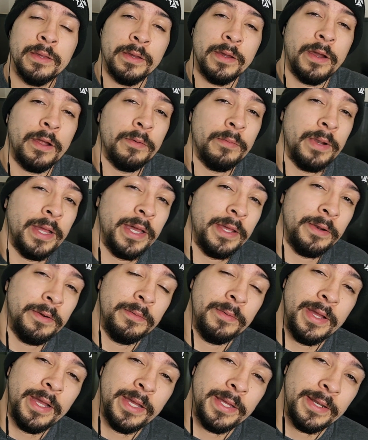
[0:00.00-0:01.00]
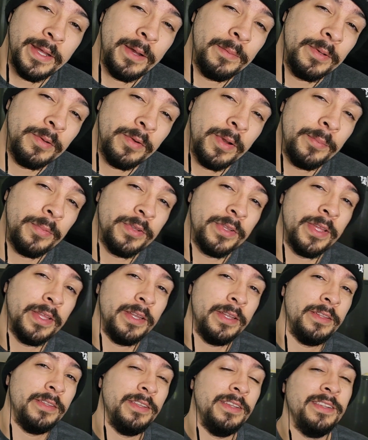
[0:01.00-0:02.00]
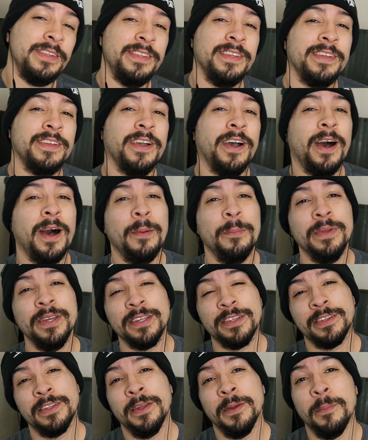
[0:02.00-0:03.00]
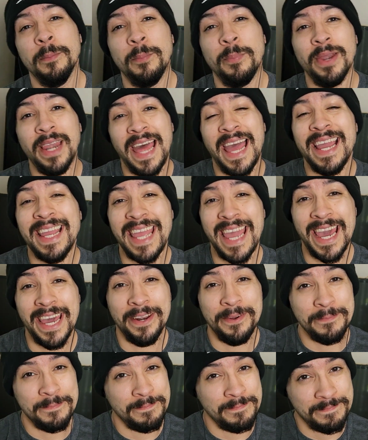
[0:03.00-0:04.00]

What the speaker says: All right. I'll be representing DC Comics Black Adam.